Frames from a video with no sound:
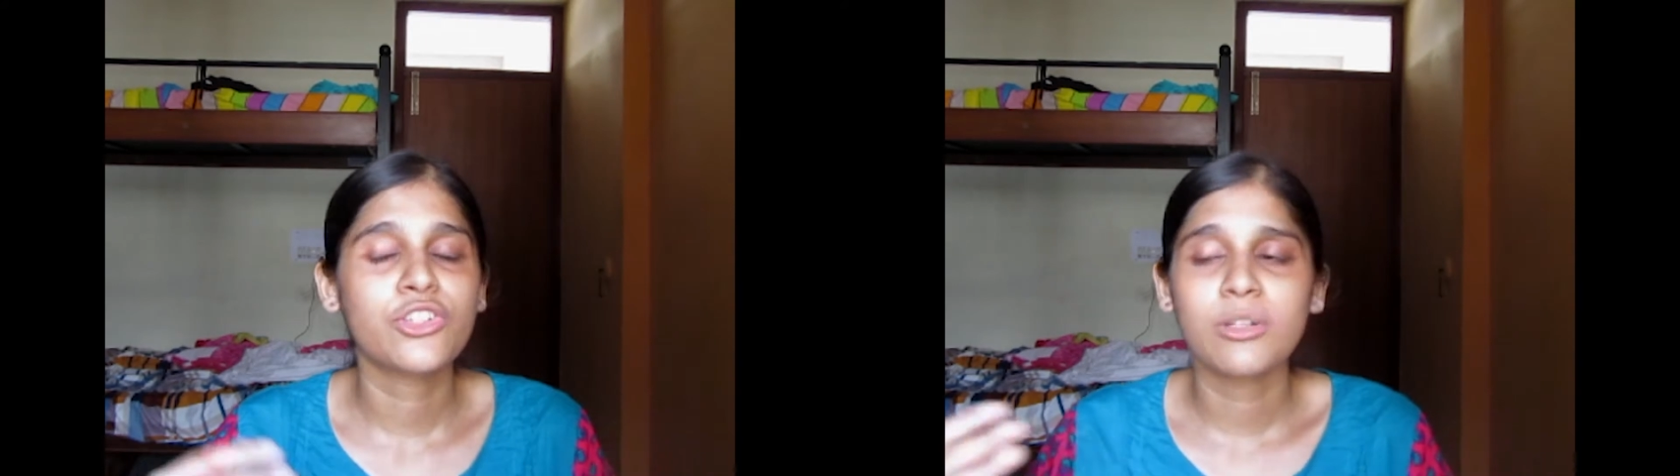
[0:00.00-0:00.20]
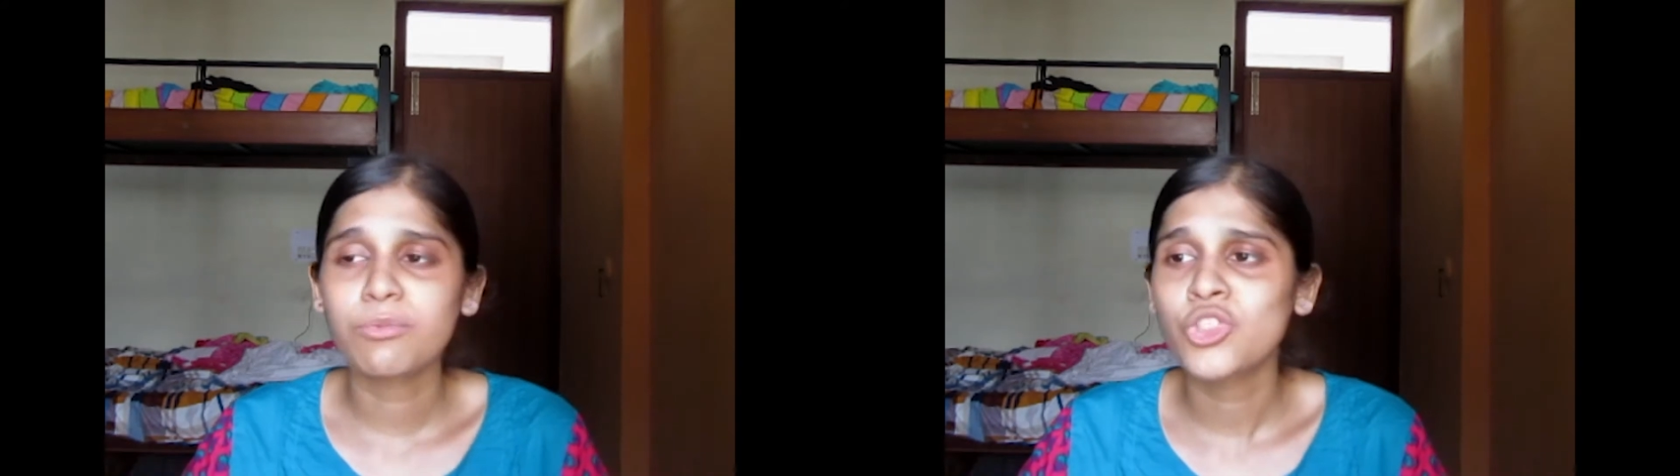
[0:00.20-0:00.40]

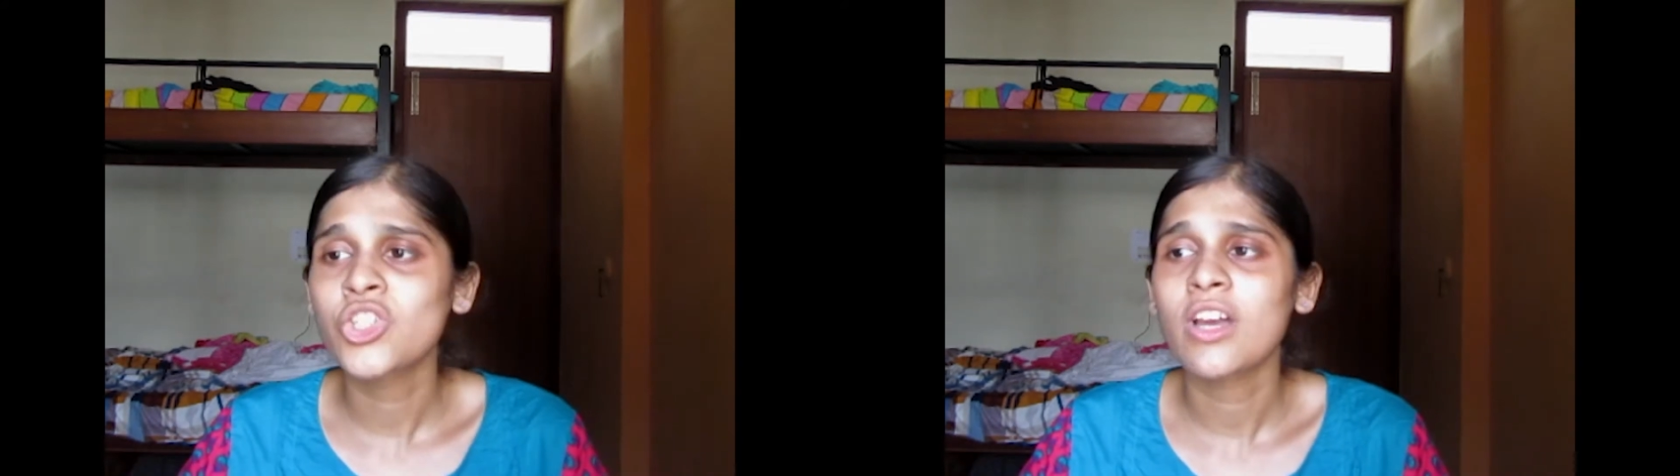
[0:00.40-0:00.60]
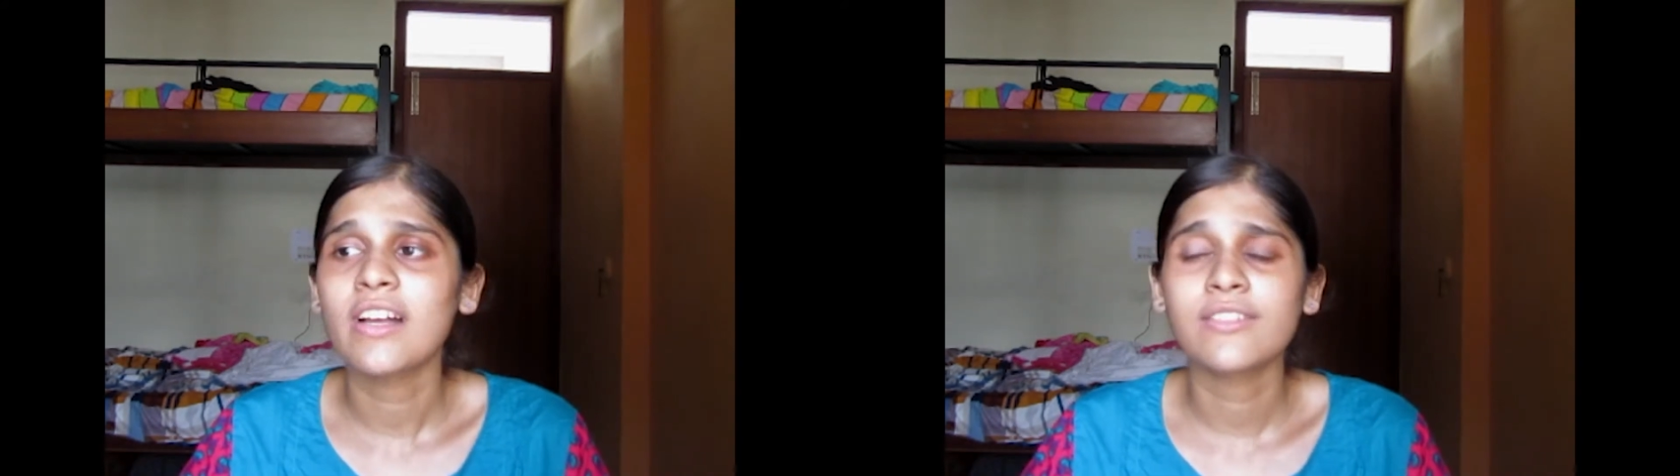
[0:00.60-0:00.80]

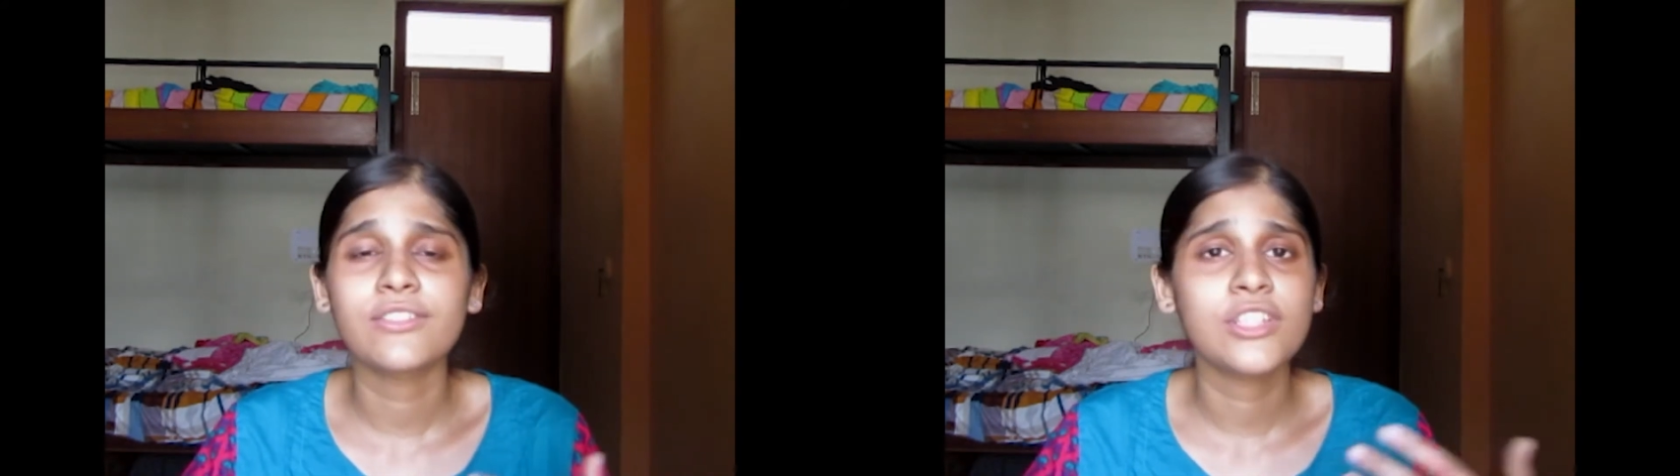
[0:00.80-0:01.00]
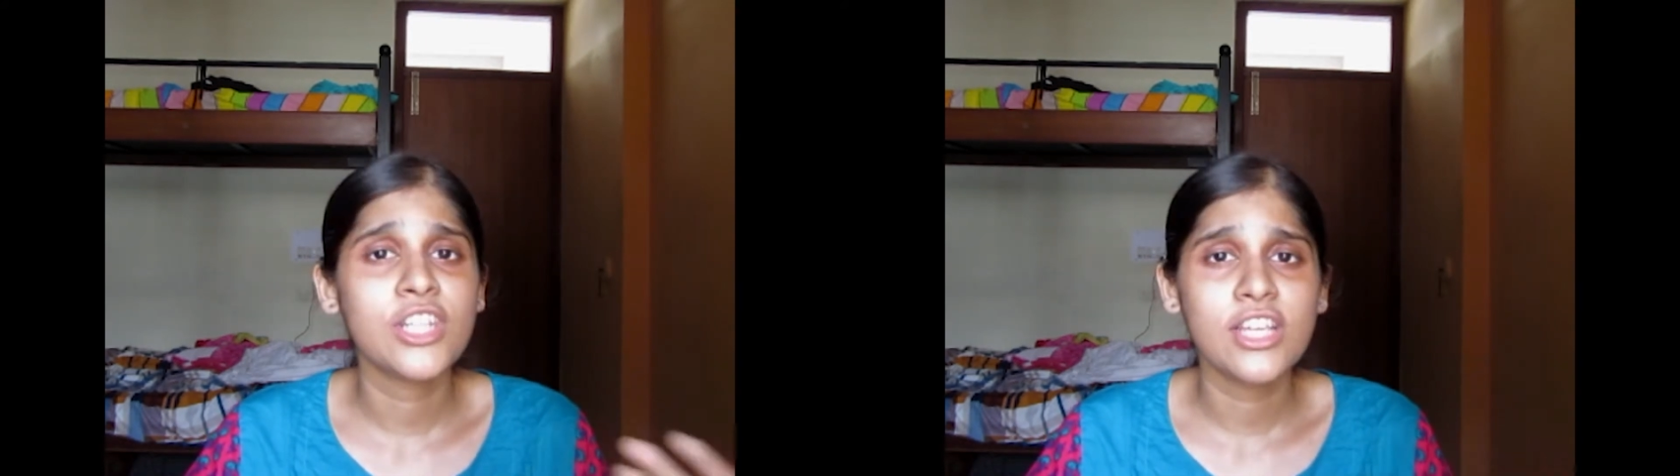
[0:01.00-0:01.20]
scriptures,
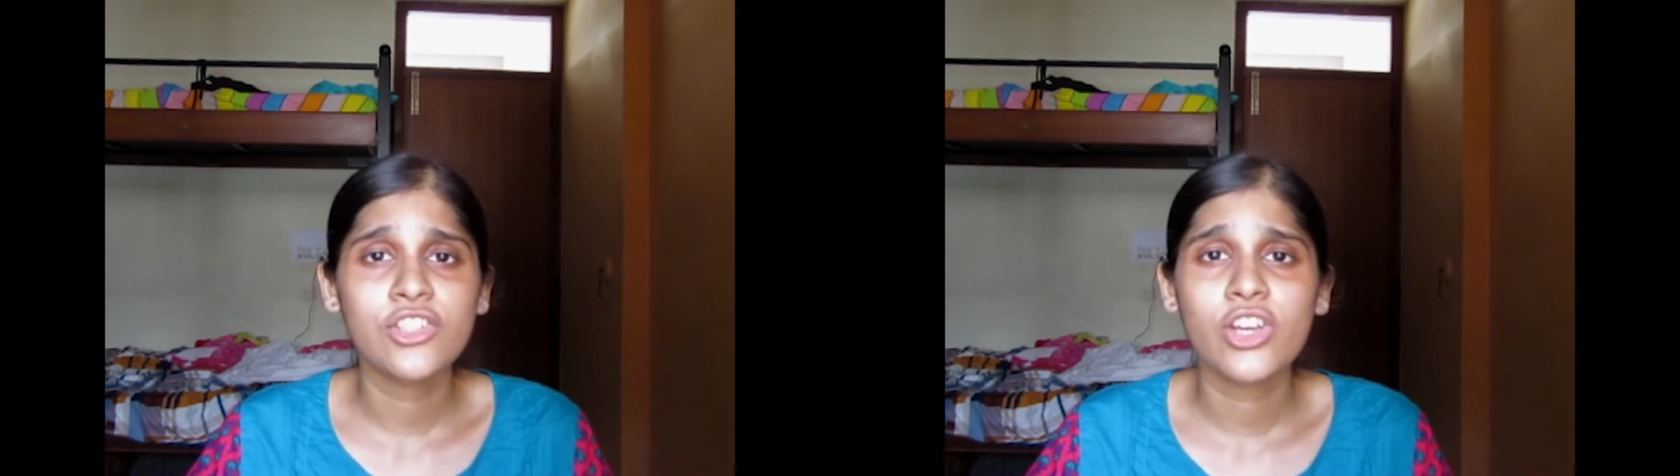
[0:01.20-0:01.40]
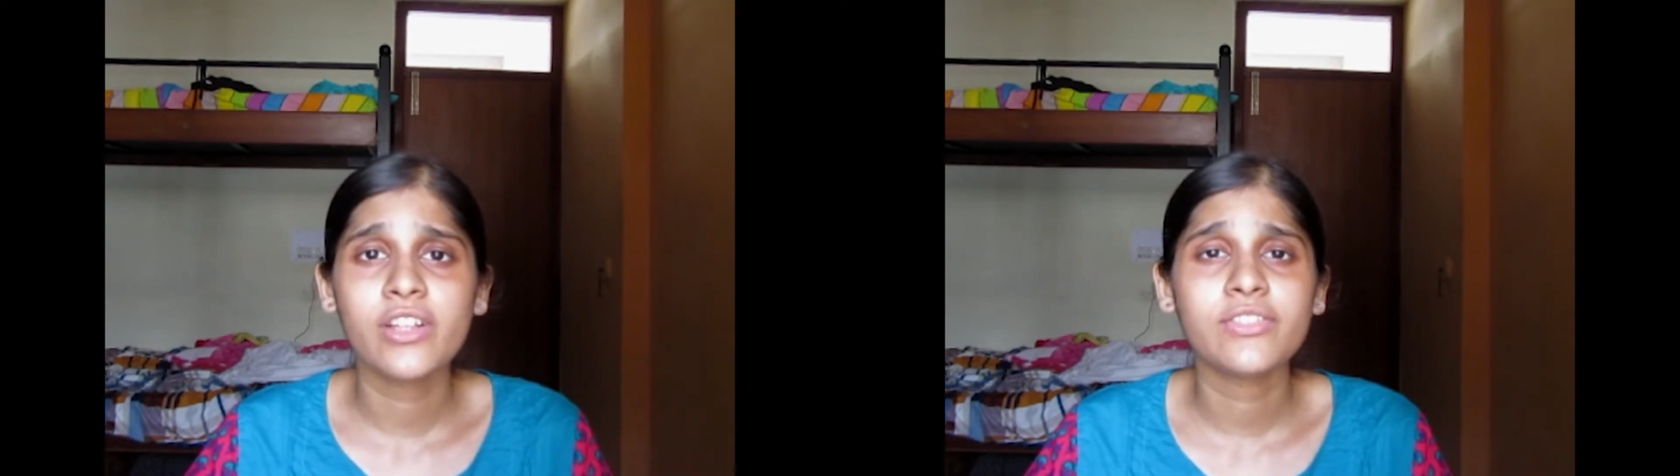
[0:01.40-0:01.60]
the
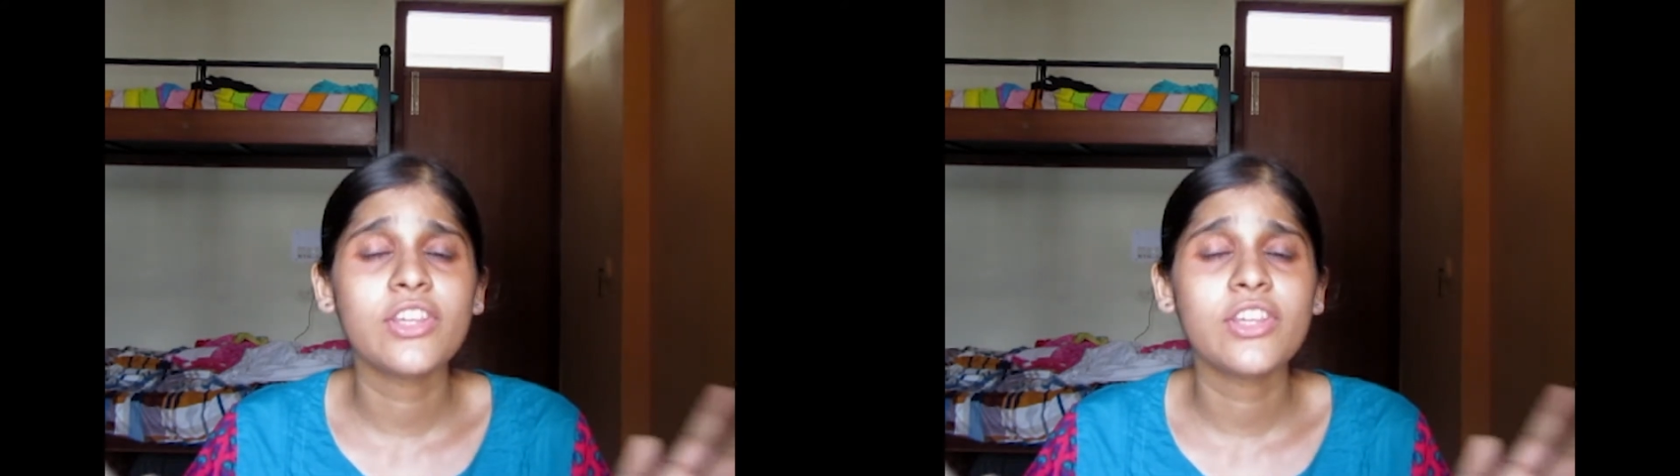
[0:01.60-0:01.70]
teachers,